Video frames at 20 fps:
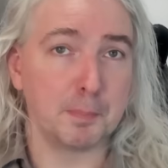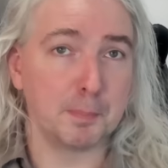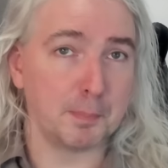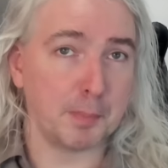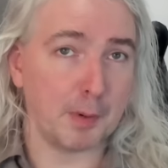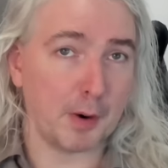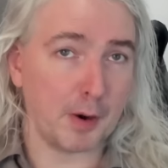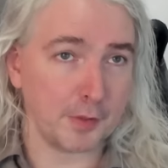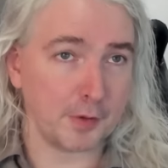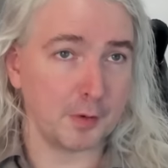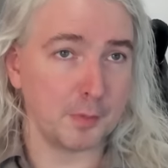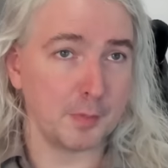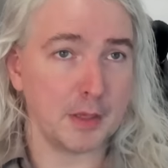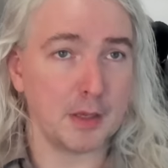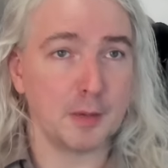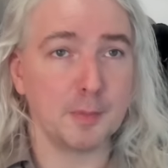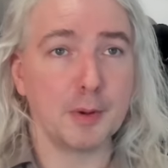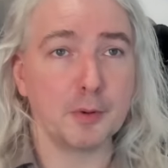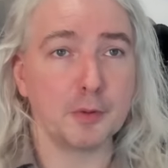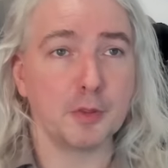bother me
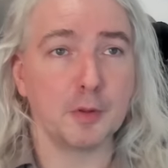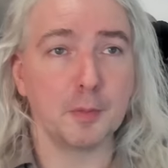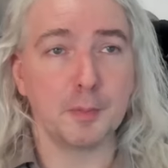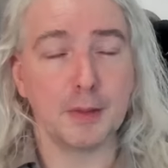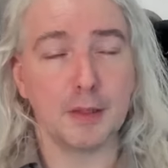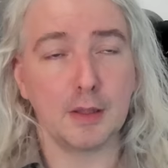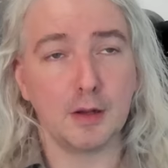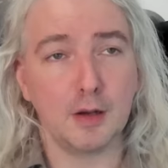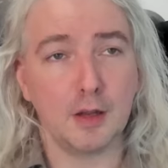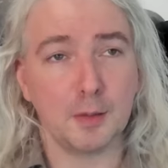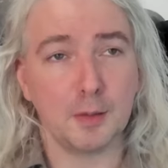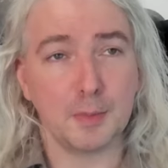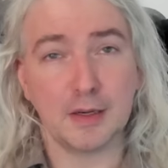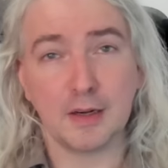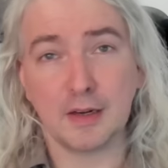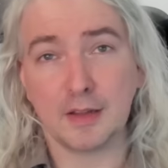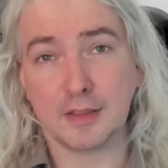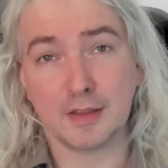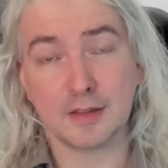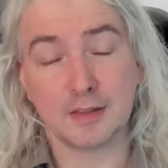about the bill, I mean,
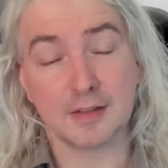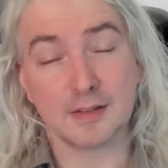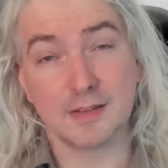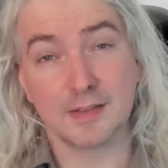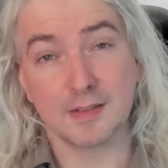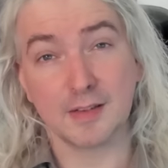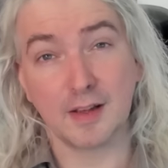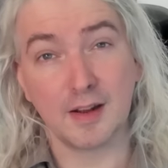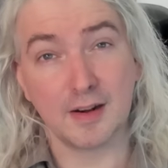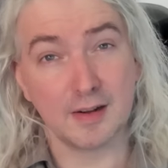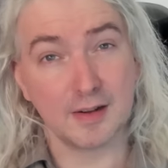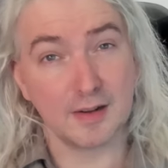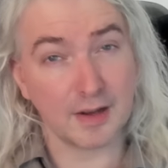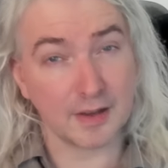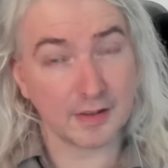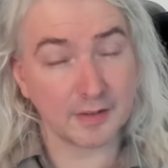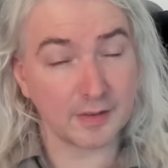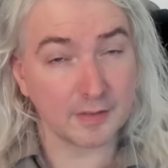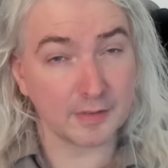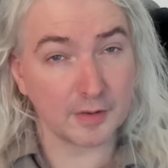I think this is
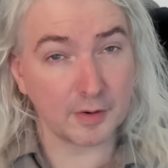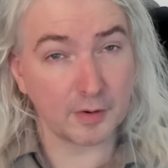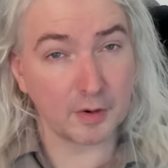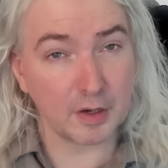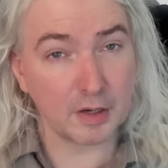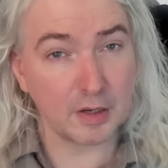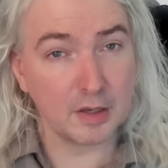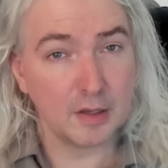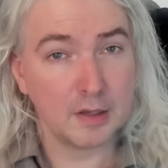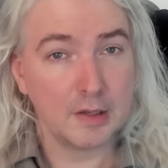unnecessary,